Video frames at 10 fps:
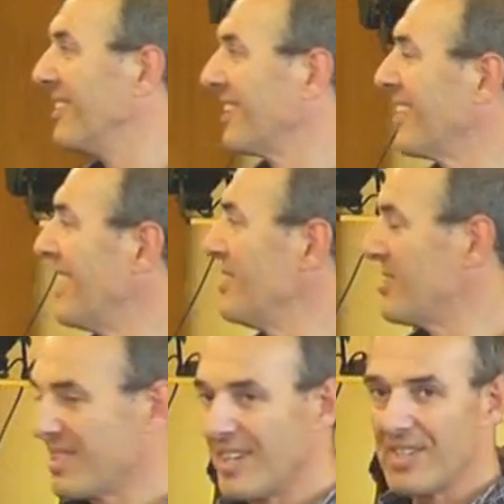the clays
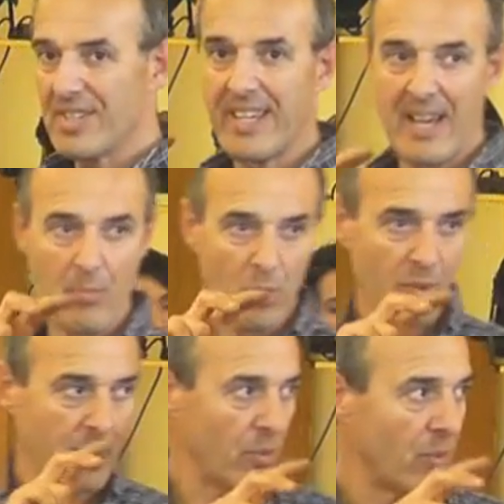start to get more
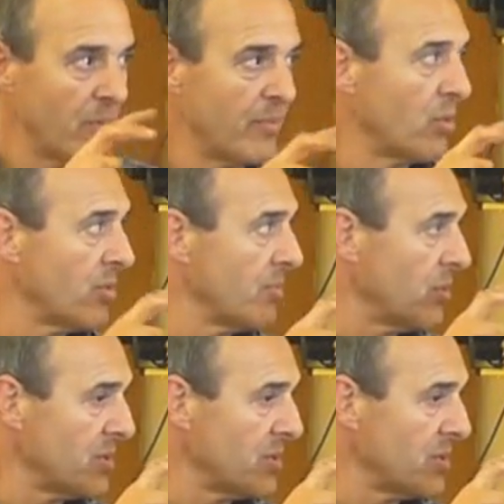and more and more and more